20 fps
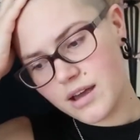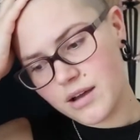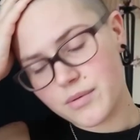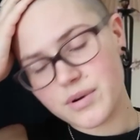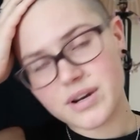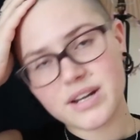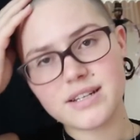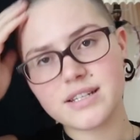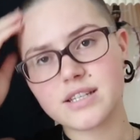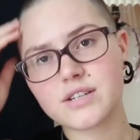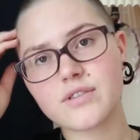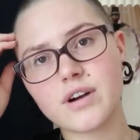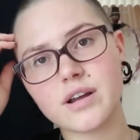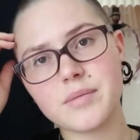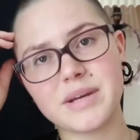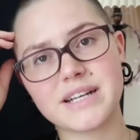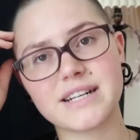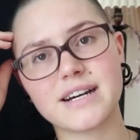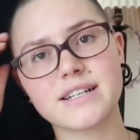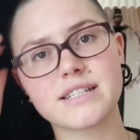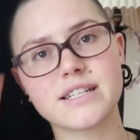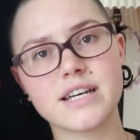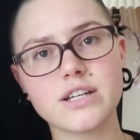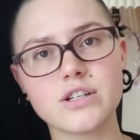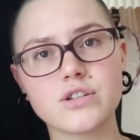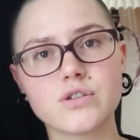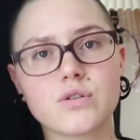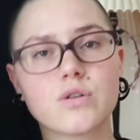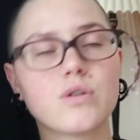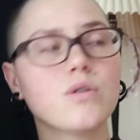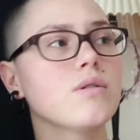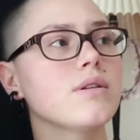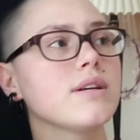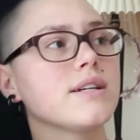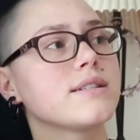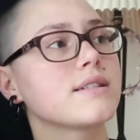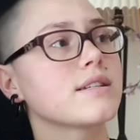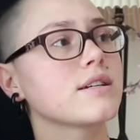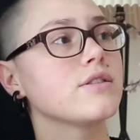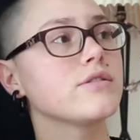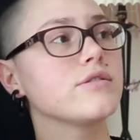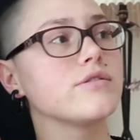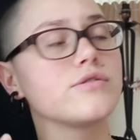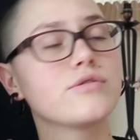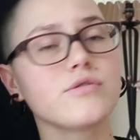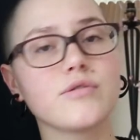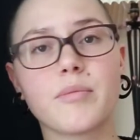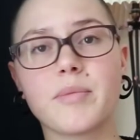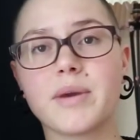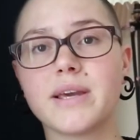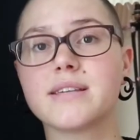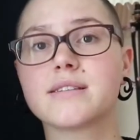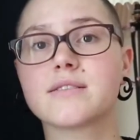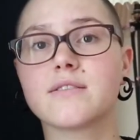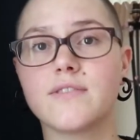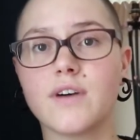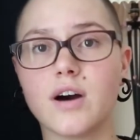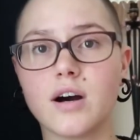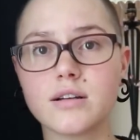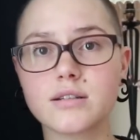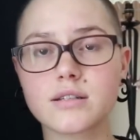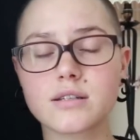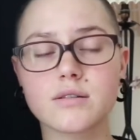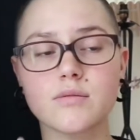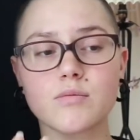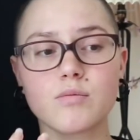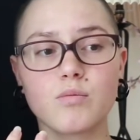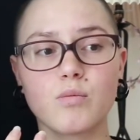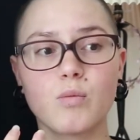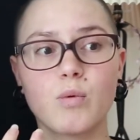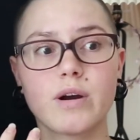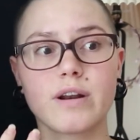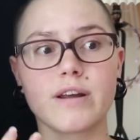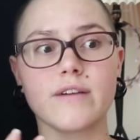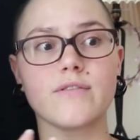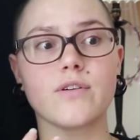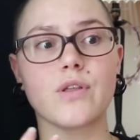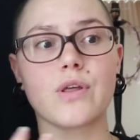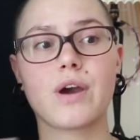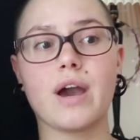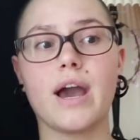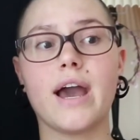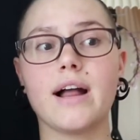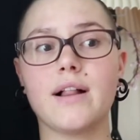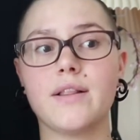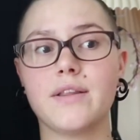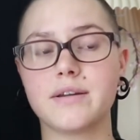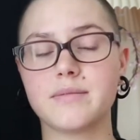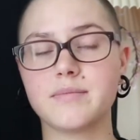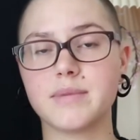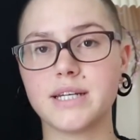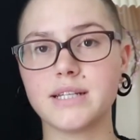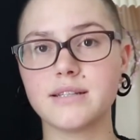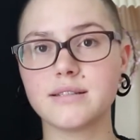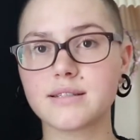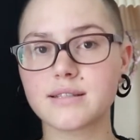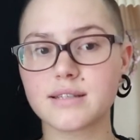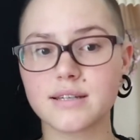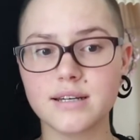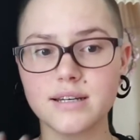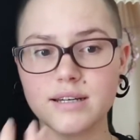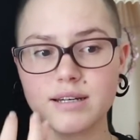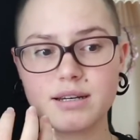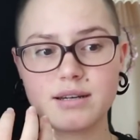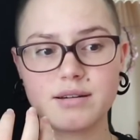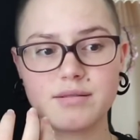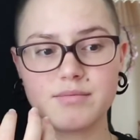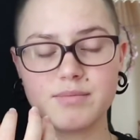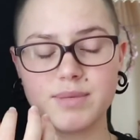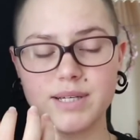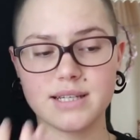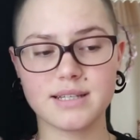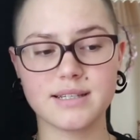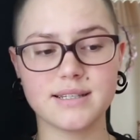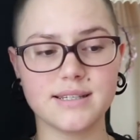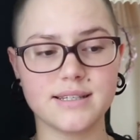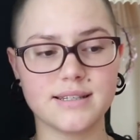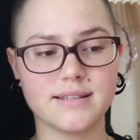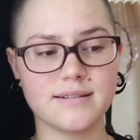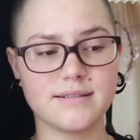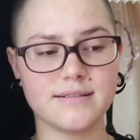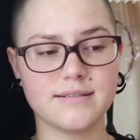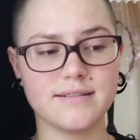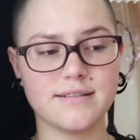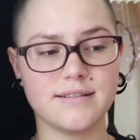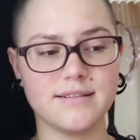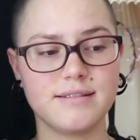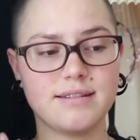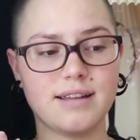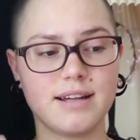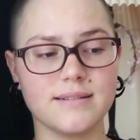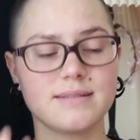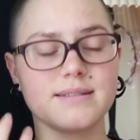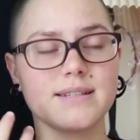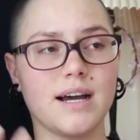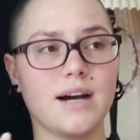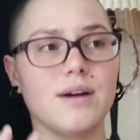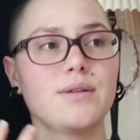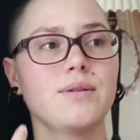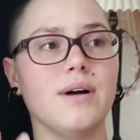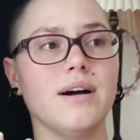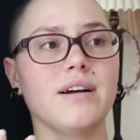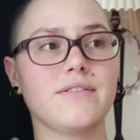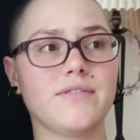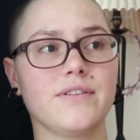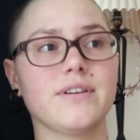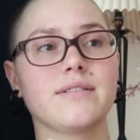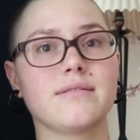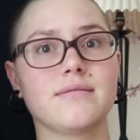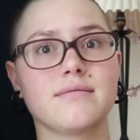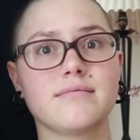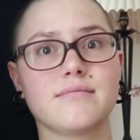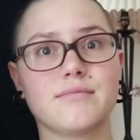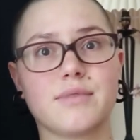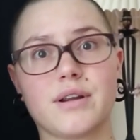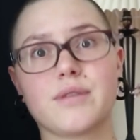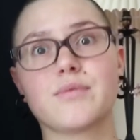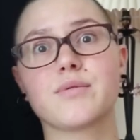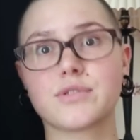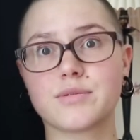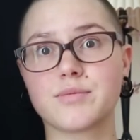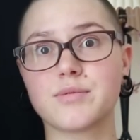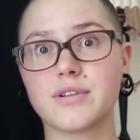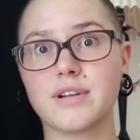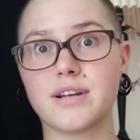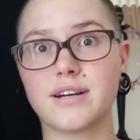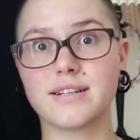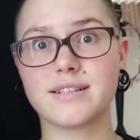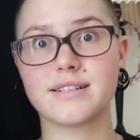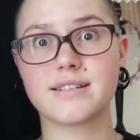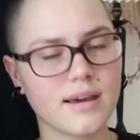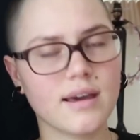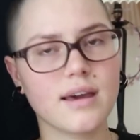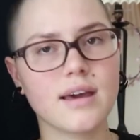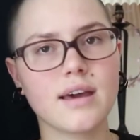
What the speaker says: When I describe it, I tend to call it a true piece of art, whatever the hell that means, because that's how I feel when I watch Moonlight.